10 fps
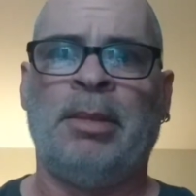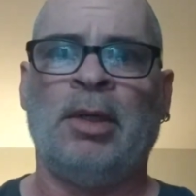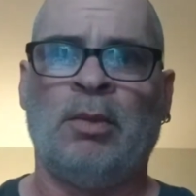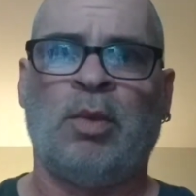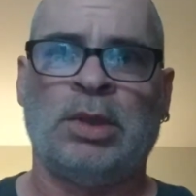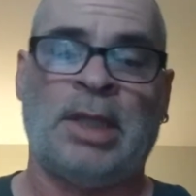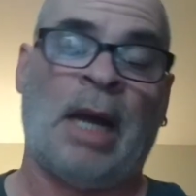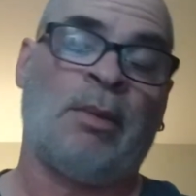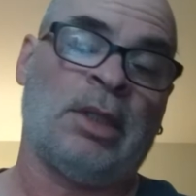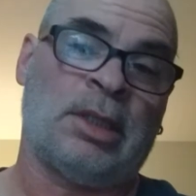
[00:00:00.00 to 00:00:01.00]
It was
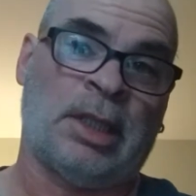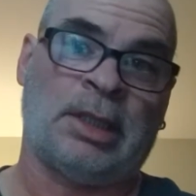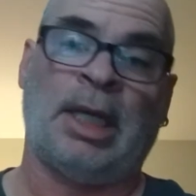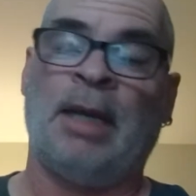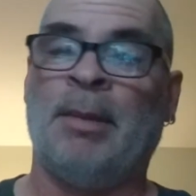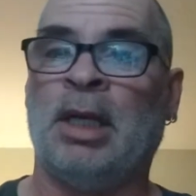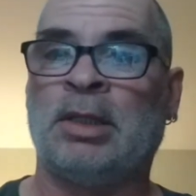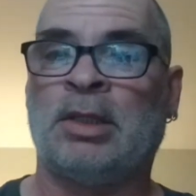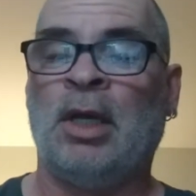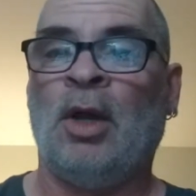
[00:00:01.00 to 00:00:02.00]
not the same
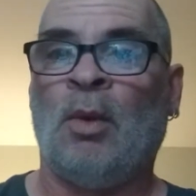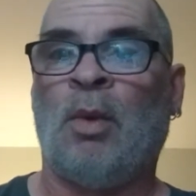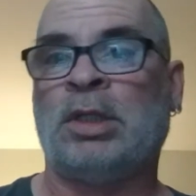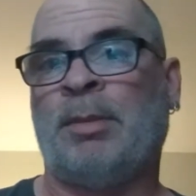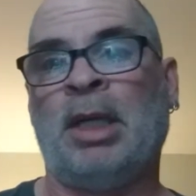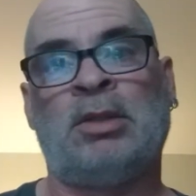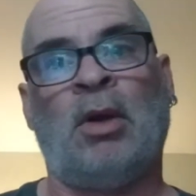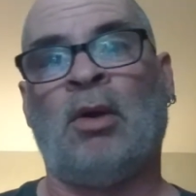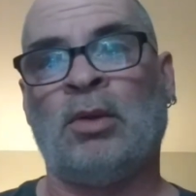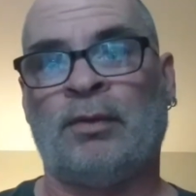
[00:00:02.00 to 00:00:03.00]
as what's being
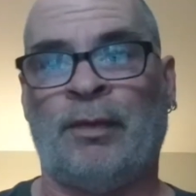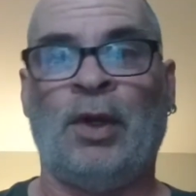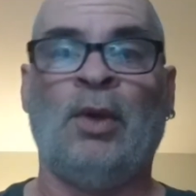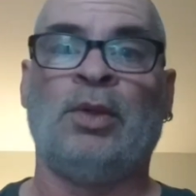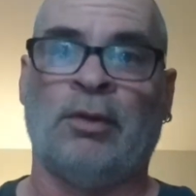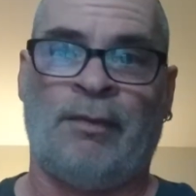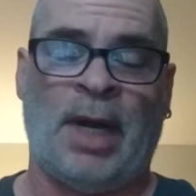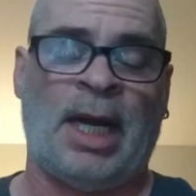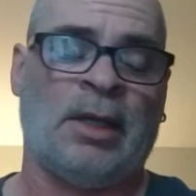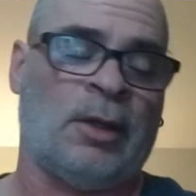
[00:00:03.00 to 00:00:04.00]
told for you to
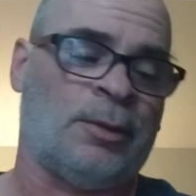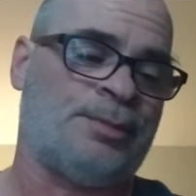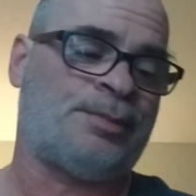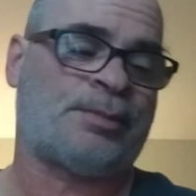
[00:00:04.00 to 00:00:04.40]
follow.